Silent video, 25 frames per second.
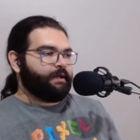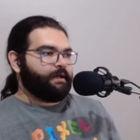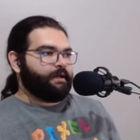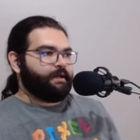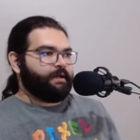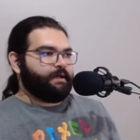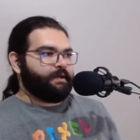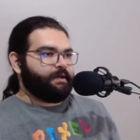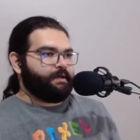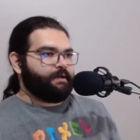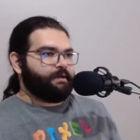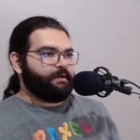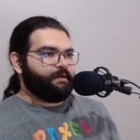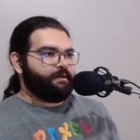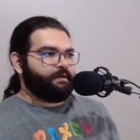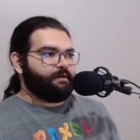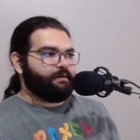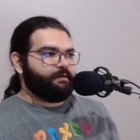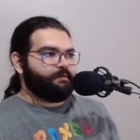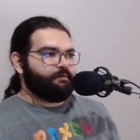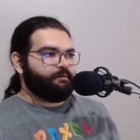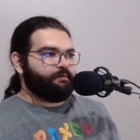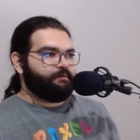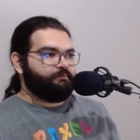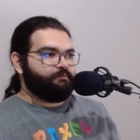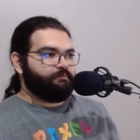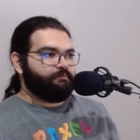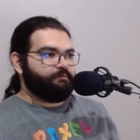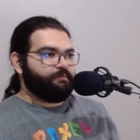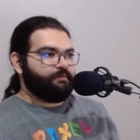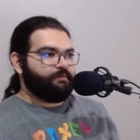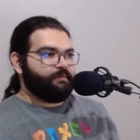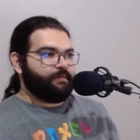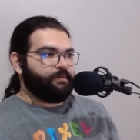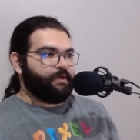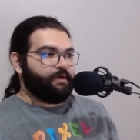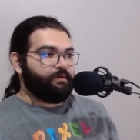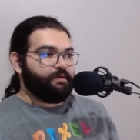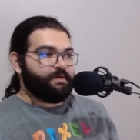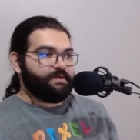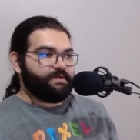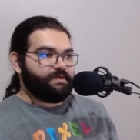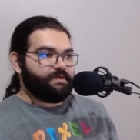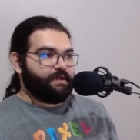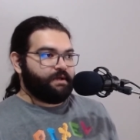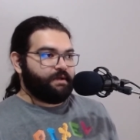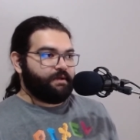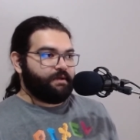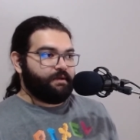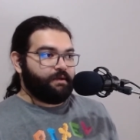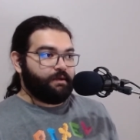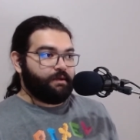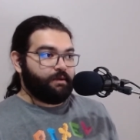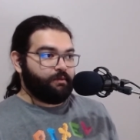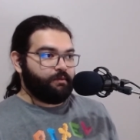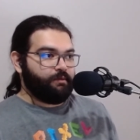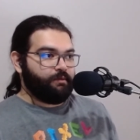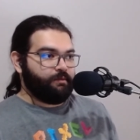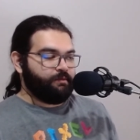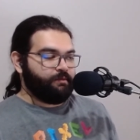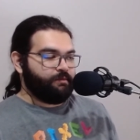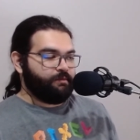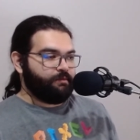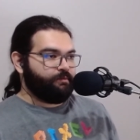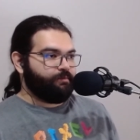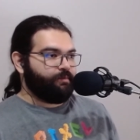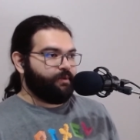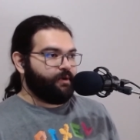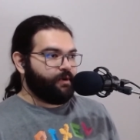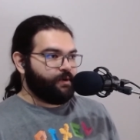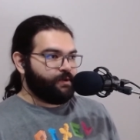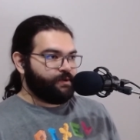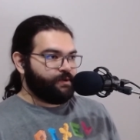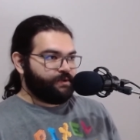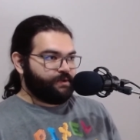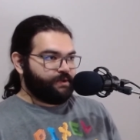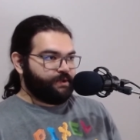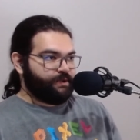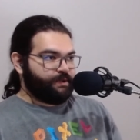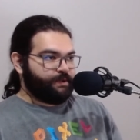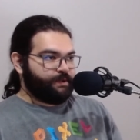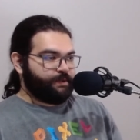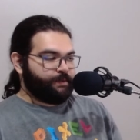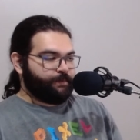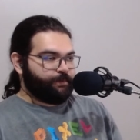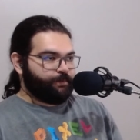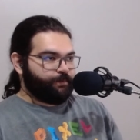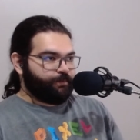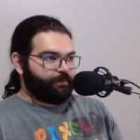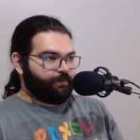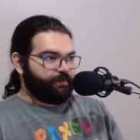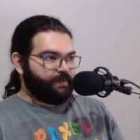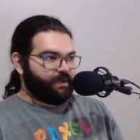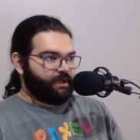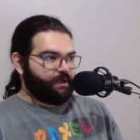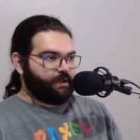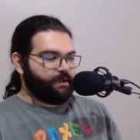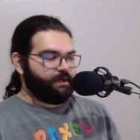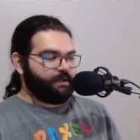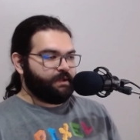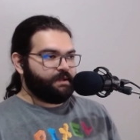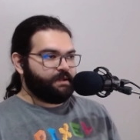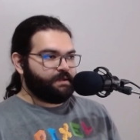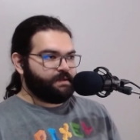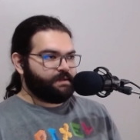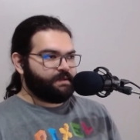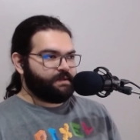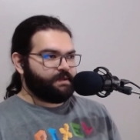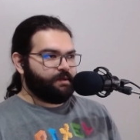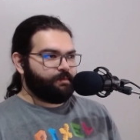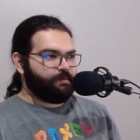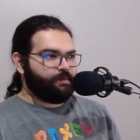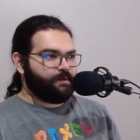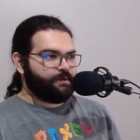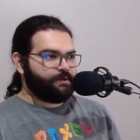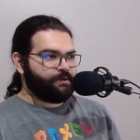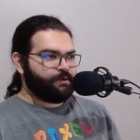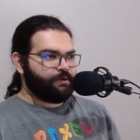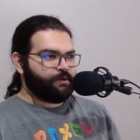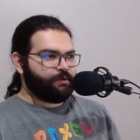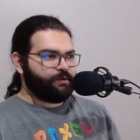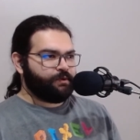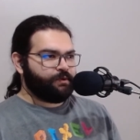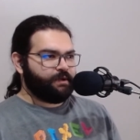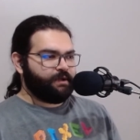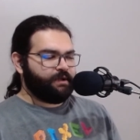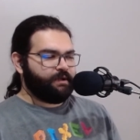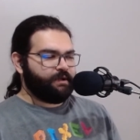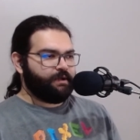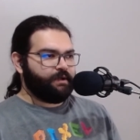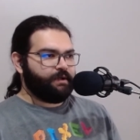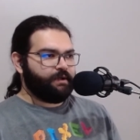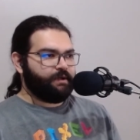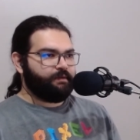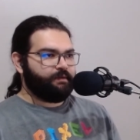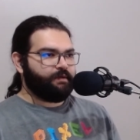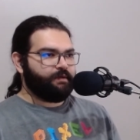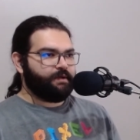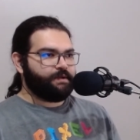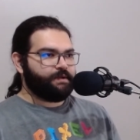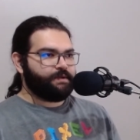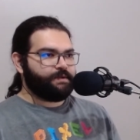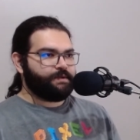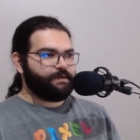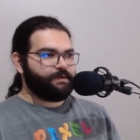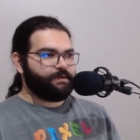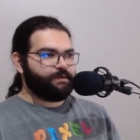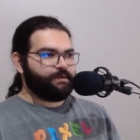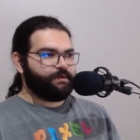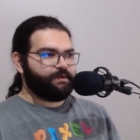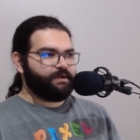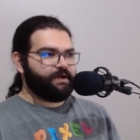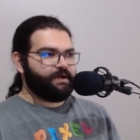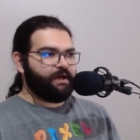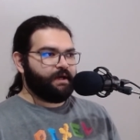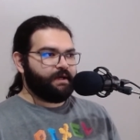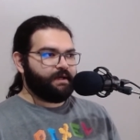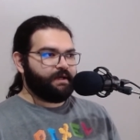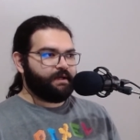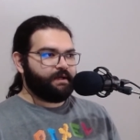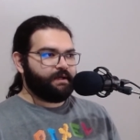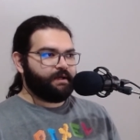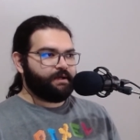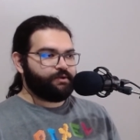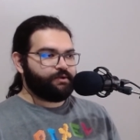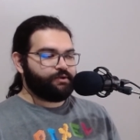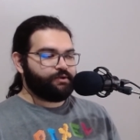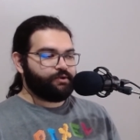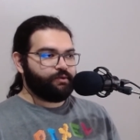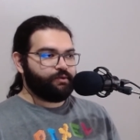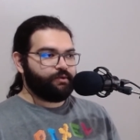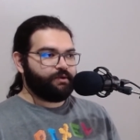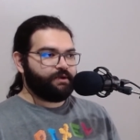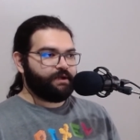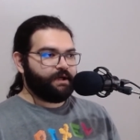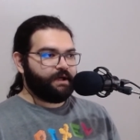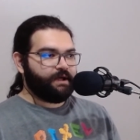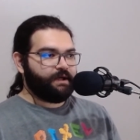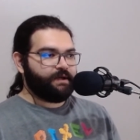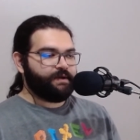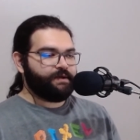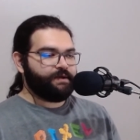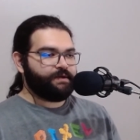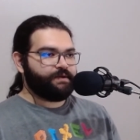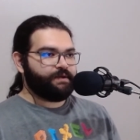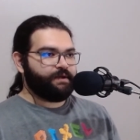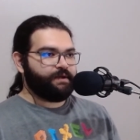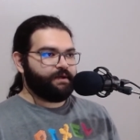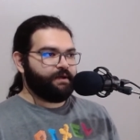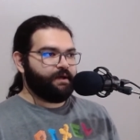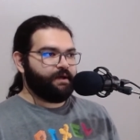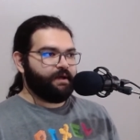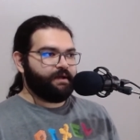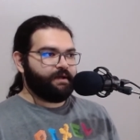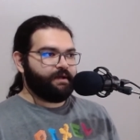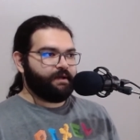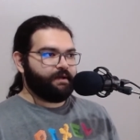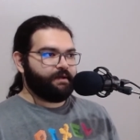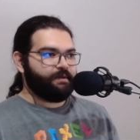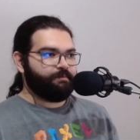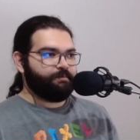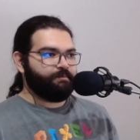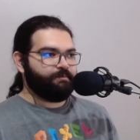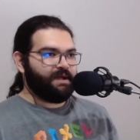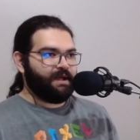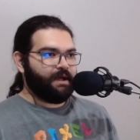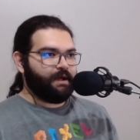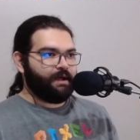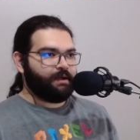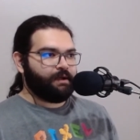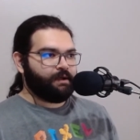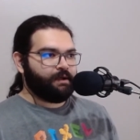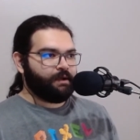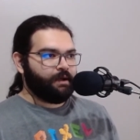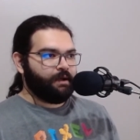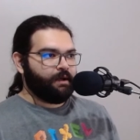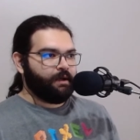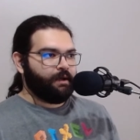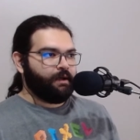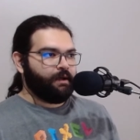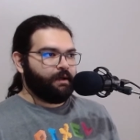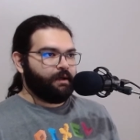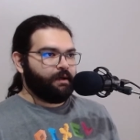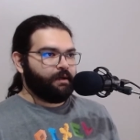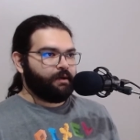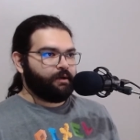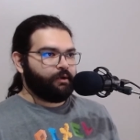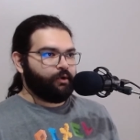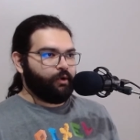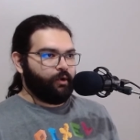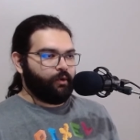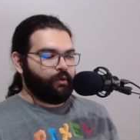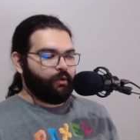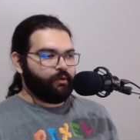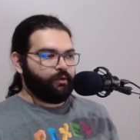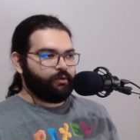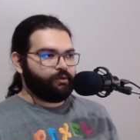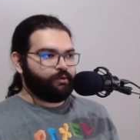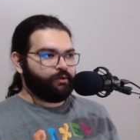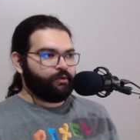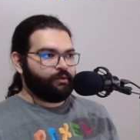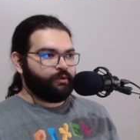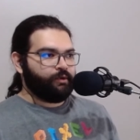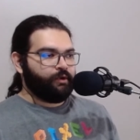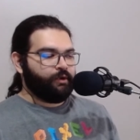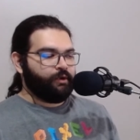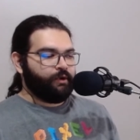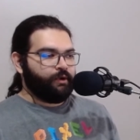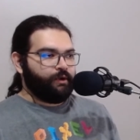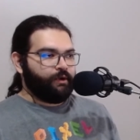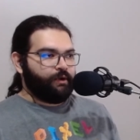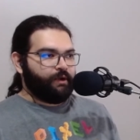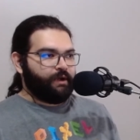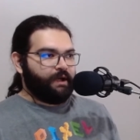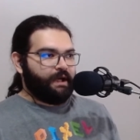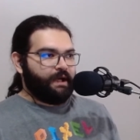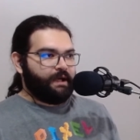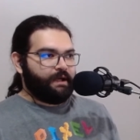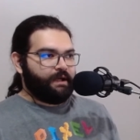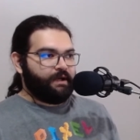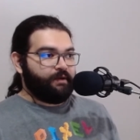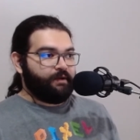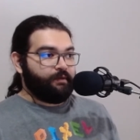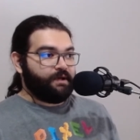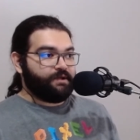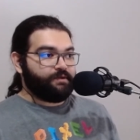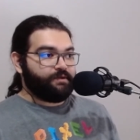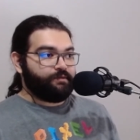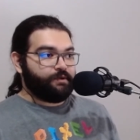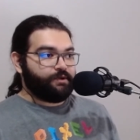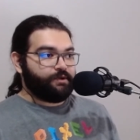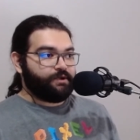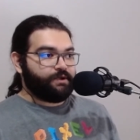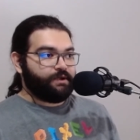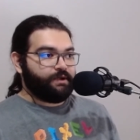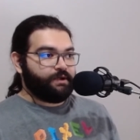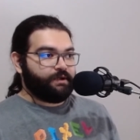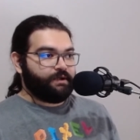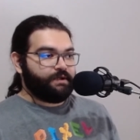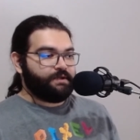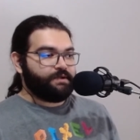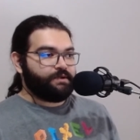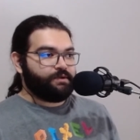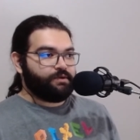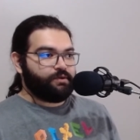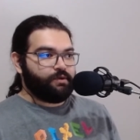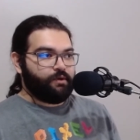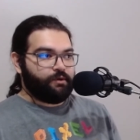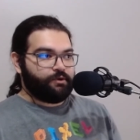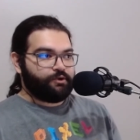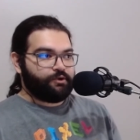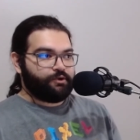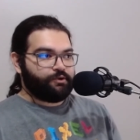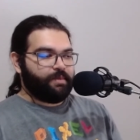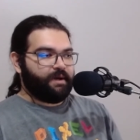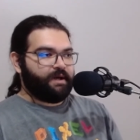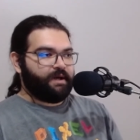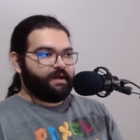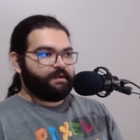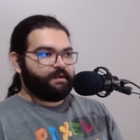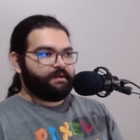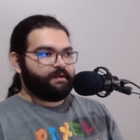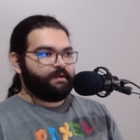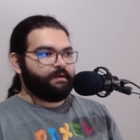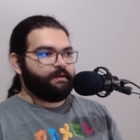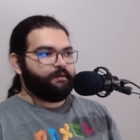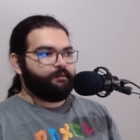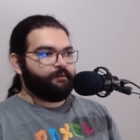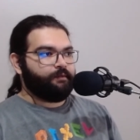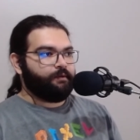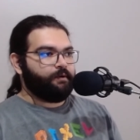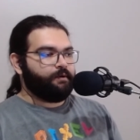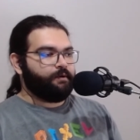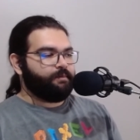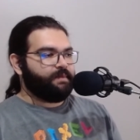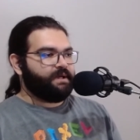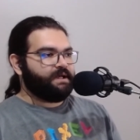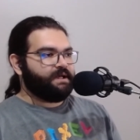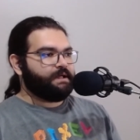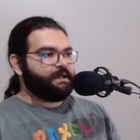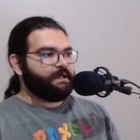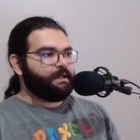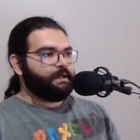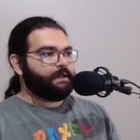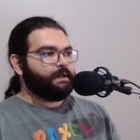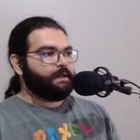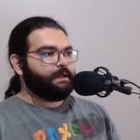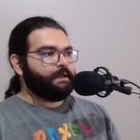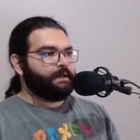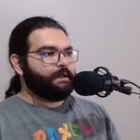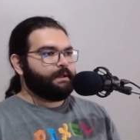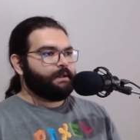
and there was a new person in this episode. He was carrying a suitcase. He had a black coat and he was watching this search party for Mikael